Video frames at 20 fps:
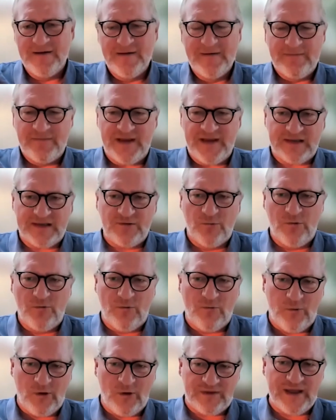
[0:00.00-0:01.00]
that
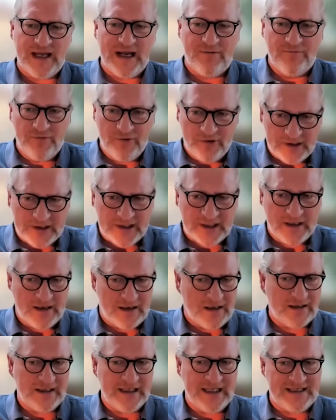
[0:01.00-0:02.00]
what they are working
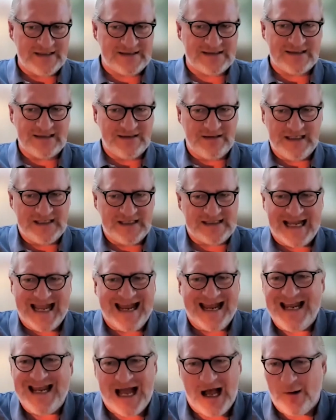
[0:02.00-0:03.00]
on is
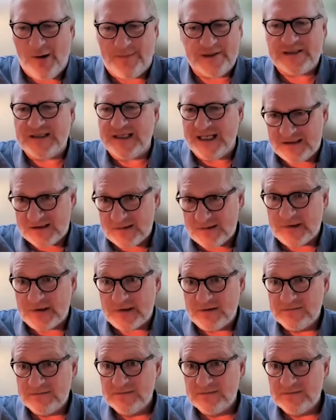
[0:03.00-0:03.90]
anyhow patentable.